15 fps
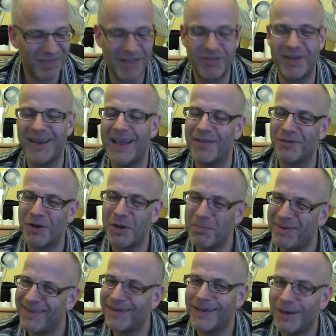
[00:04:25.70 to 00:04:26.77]
So yeah, so I don't
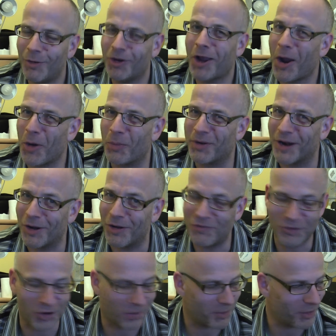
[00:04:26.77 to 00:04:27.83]
particularly like going up in the loft,
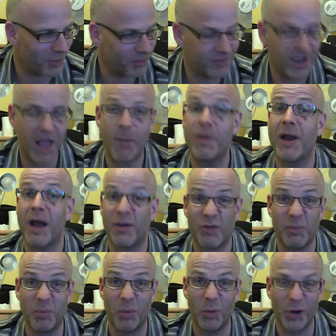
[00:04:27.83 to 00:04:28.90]
I've got to be honest. Can't be asked
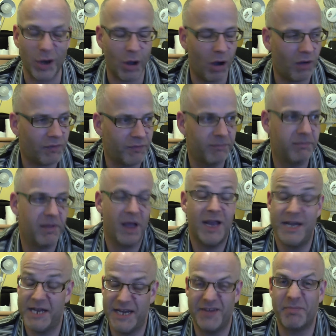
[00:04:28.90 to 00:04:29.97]
to board it off.
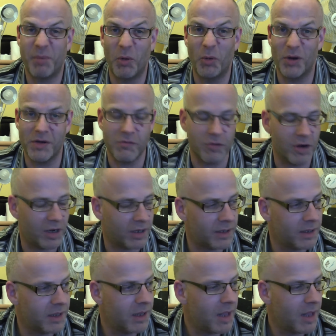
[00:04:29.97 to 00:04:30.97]
It needs boarding really.